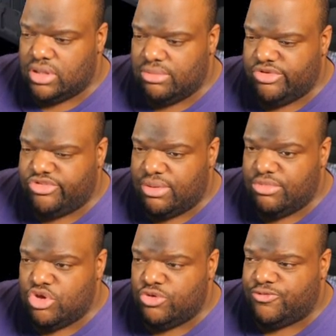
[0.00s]
Give me
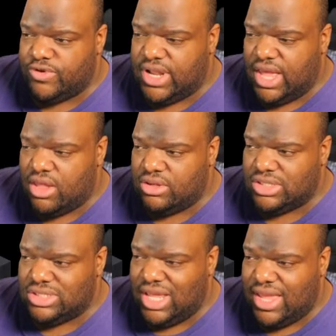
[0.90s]
something useful now.
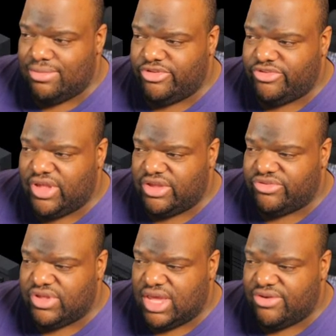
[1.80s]
Damn, this is
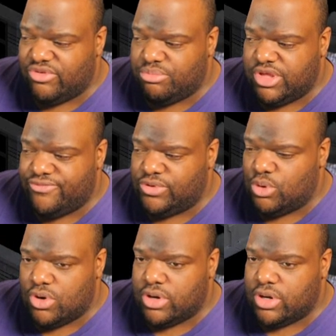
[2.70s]
actually kind of a big
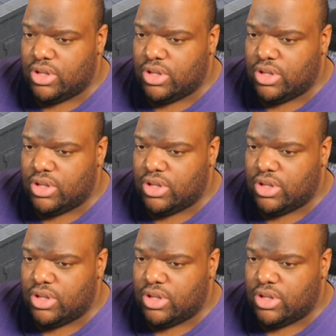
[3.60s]
floor.